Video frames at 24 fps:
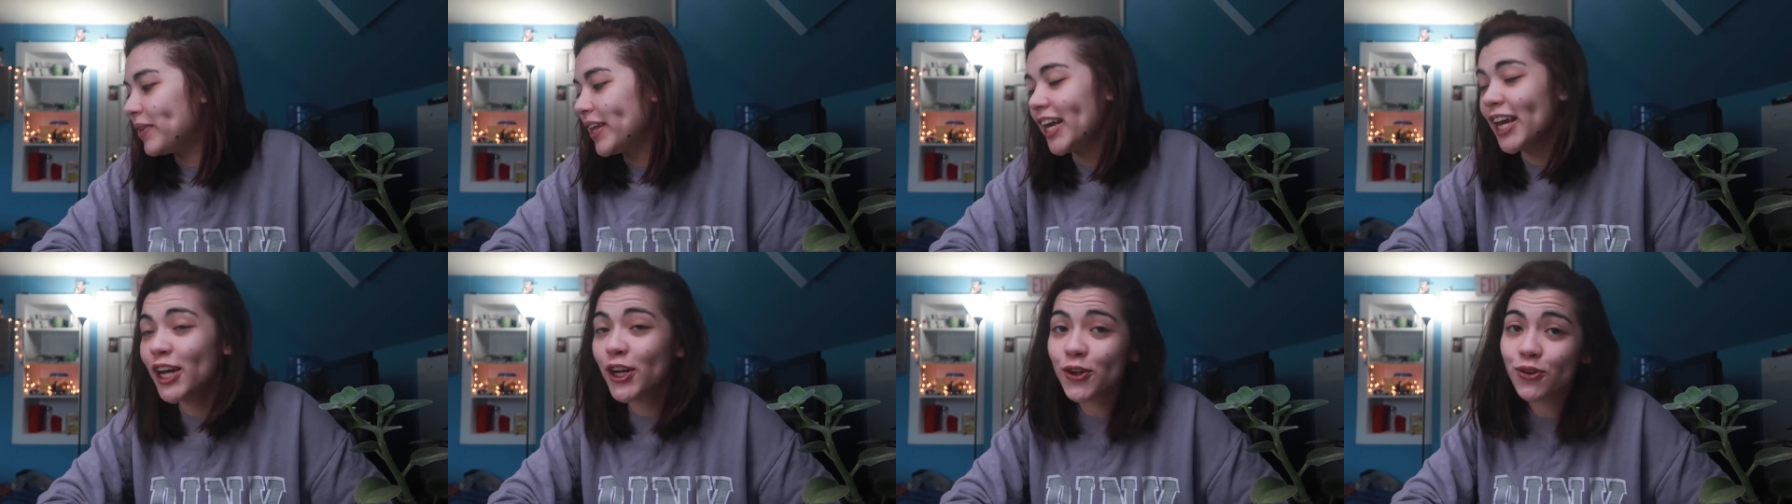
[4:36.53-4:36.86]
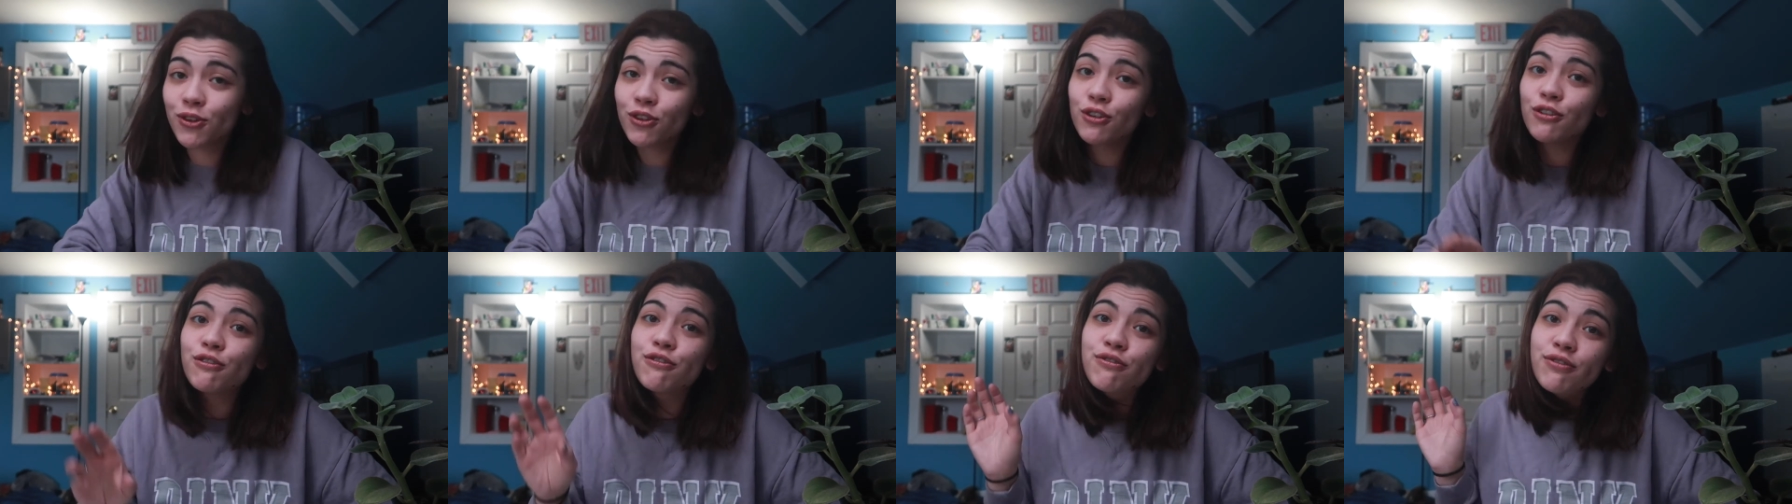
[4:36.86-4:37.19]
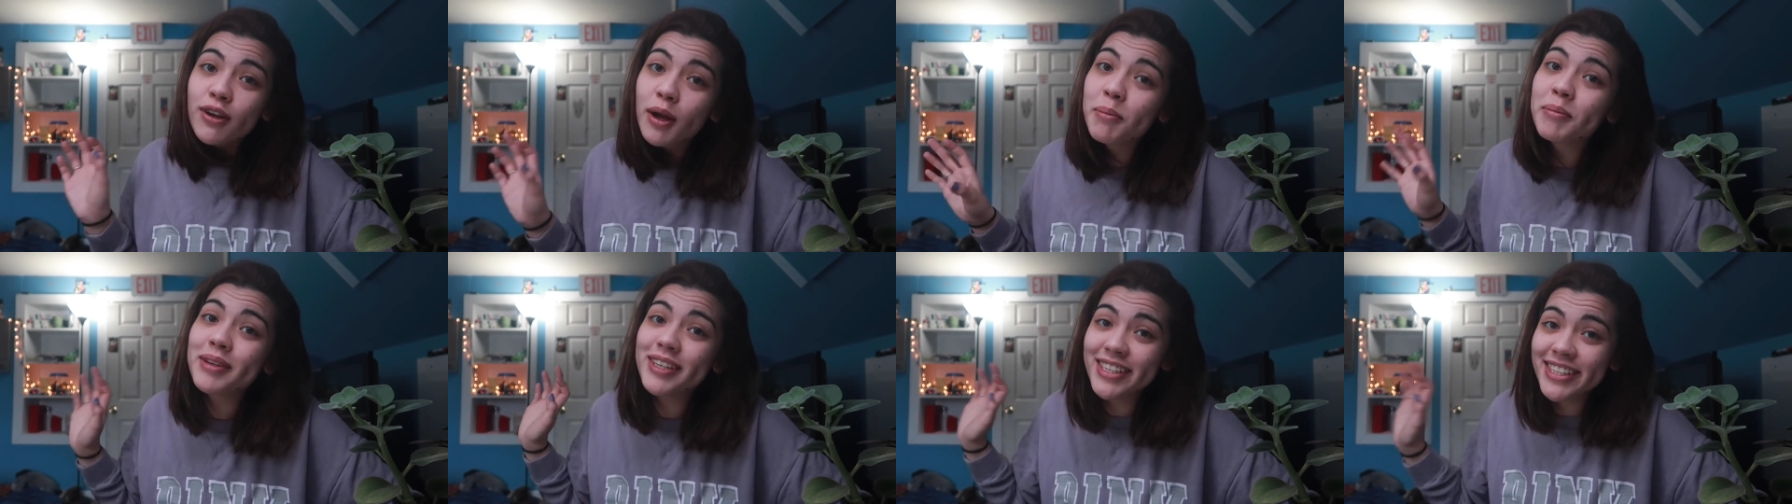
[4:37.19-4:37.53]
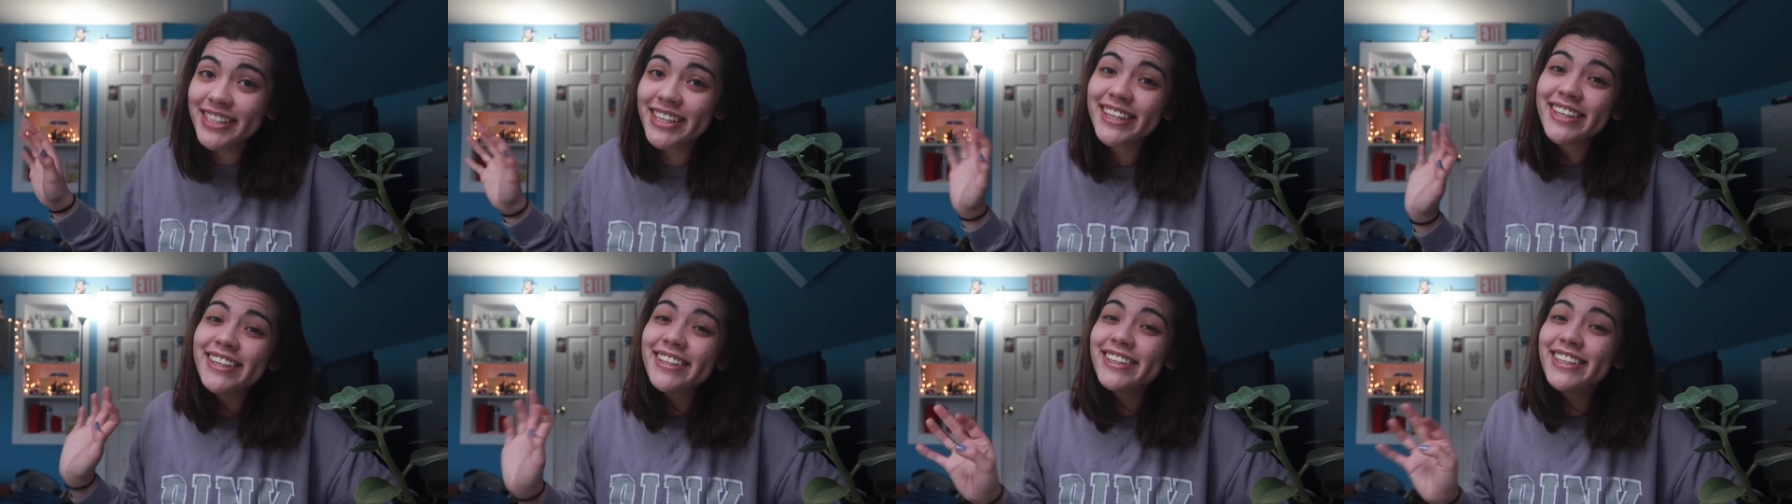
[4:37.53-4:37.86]
It grew from a
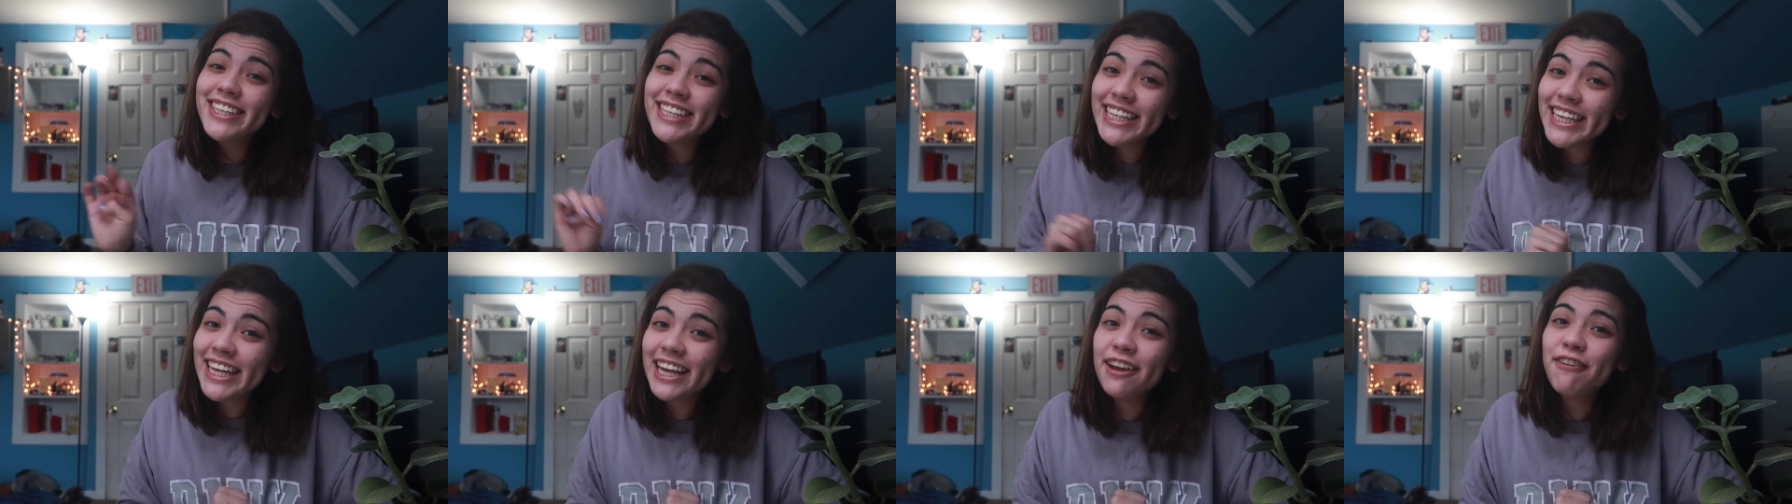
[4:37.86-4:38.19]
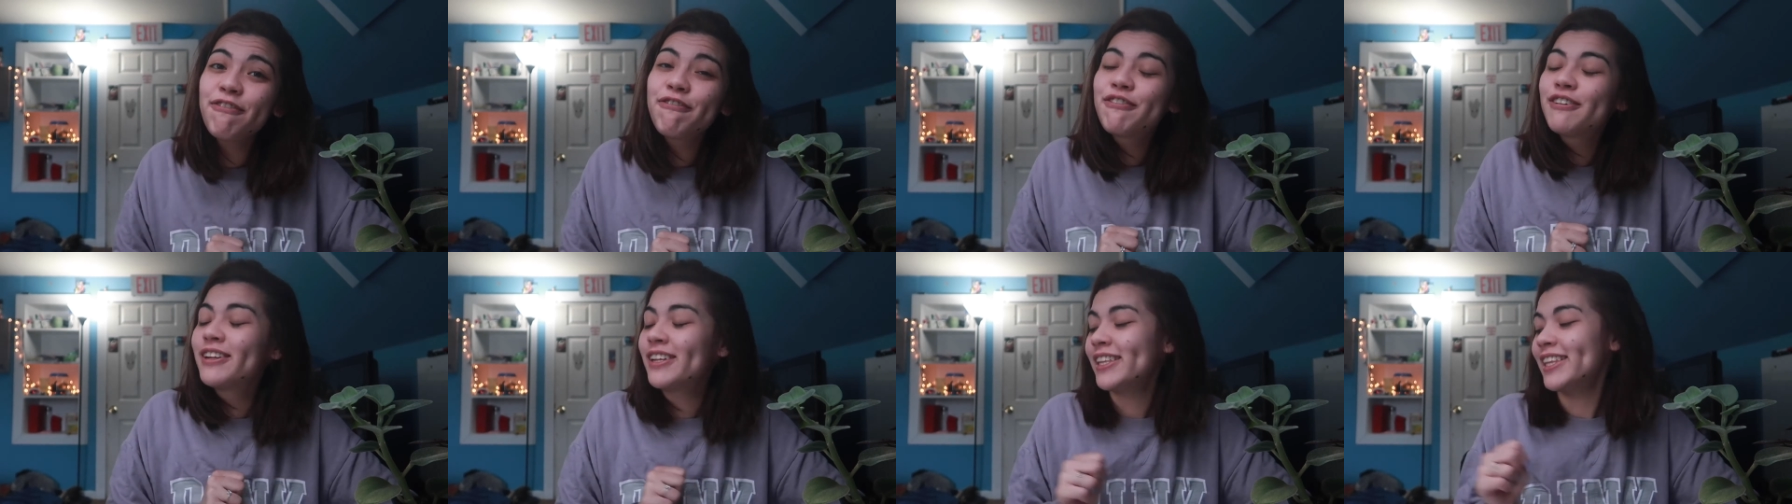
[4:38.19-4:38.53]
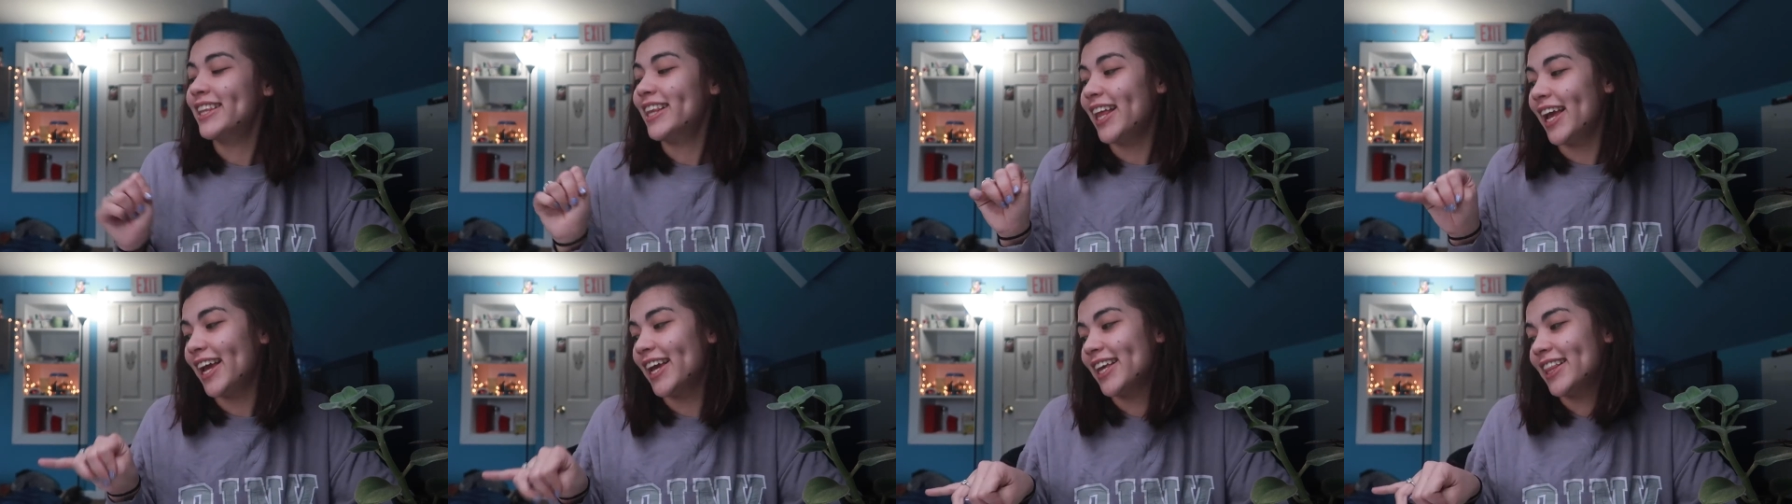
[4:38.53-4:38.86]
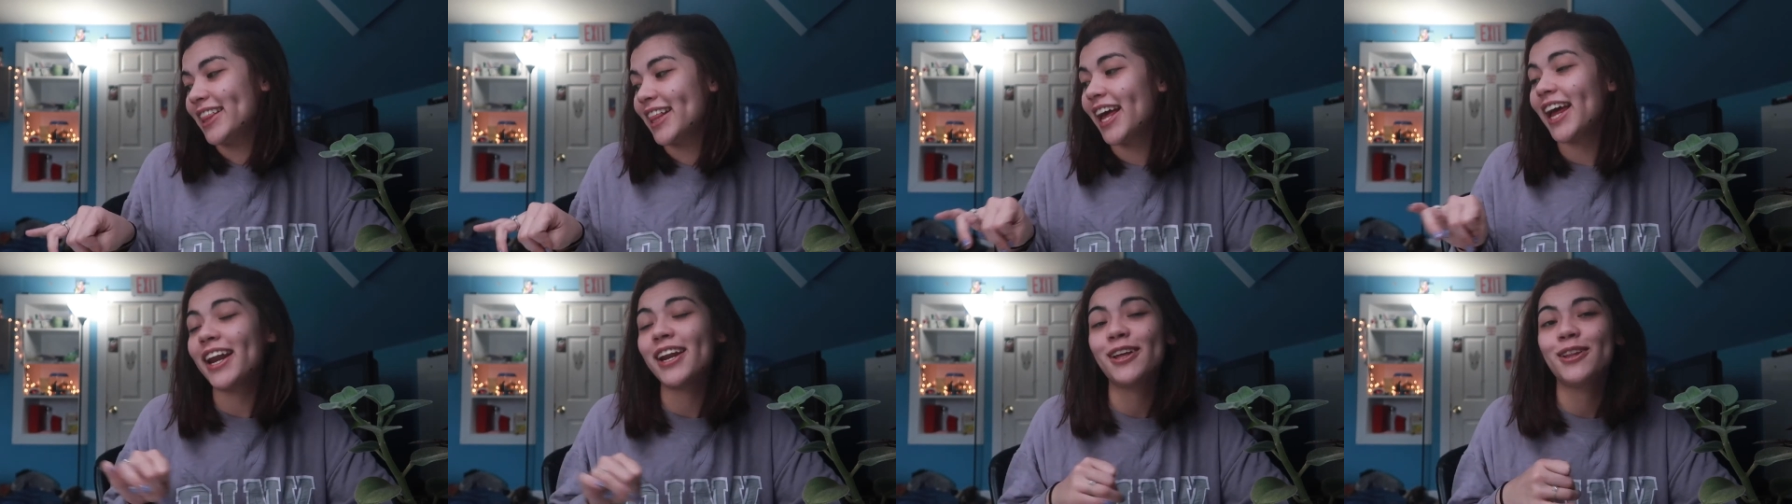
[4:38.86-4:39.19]
single leaf,
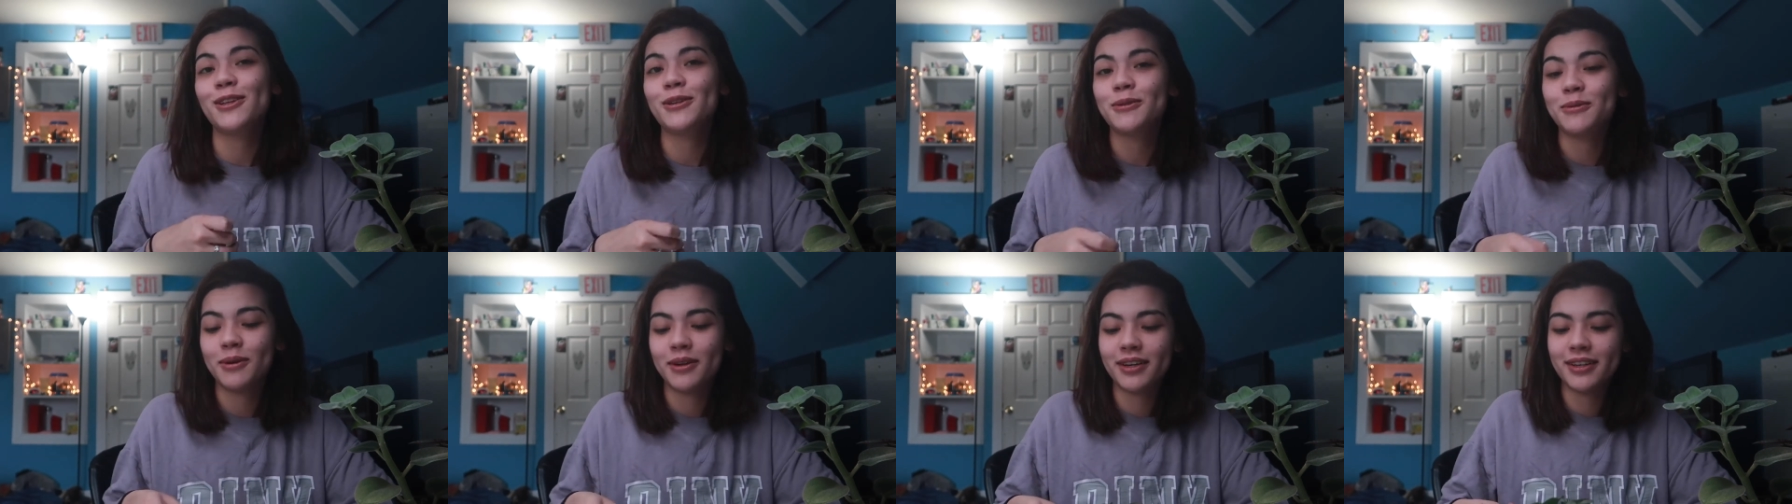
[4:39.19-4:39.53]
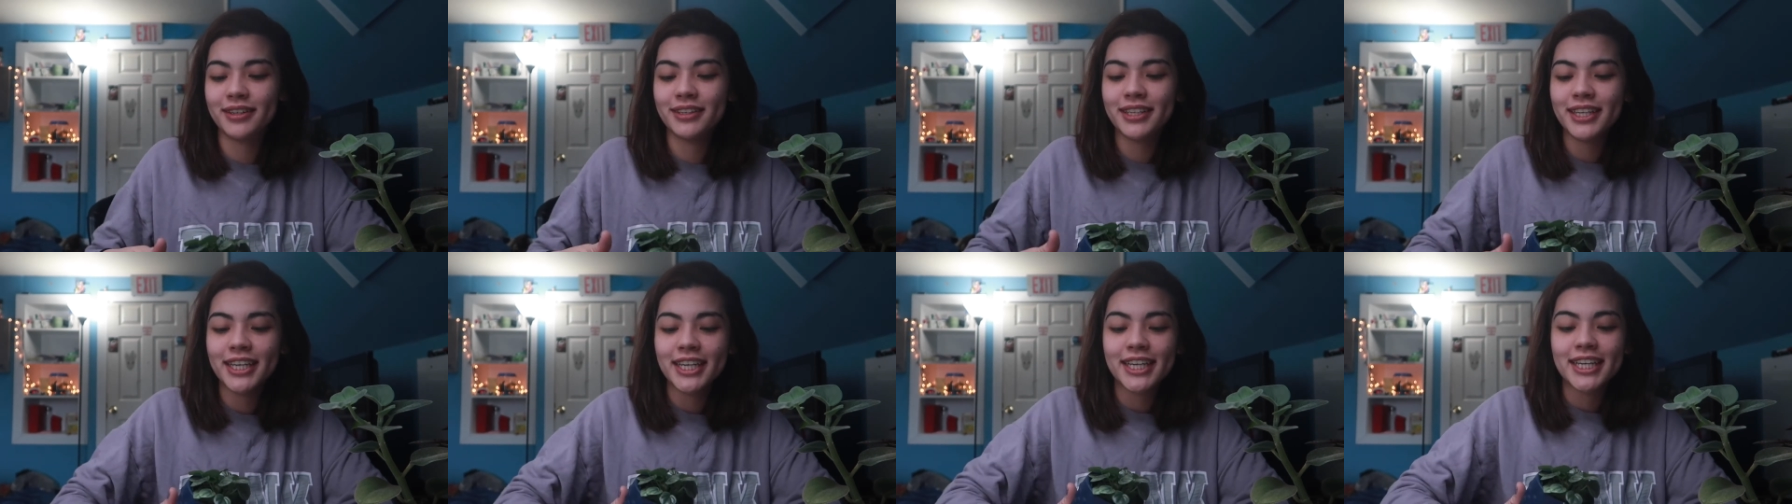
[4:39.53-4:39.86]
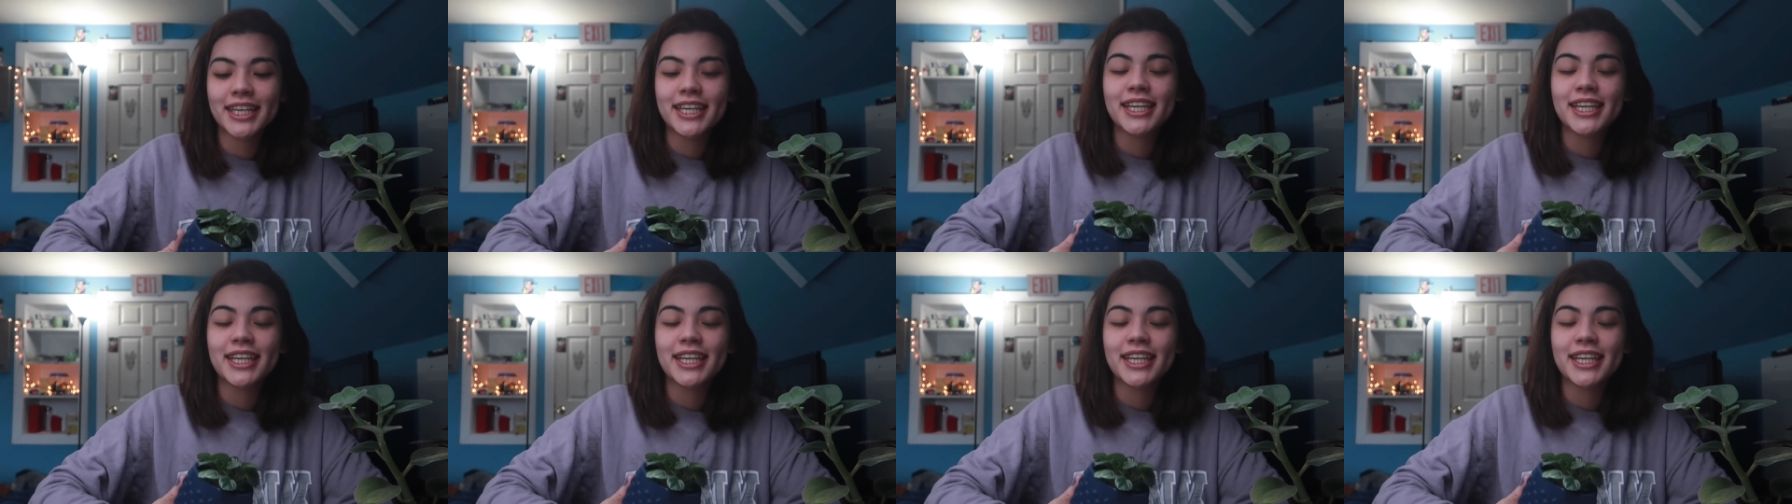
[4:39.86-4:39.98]
like that other one,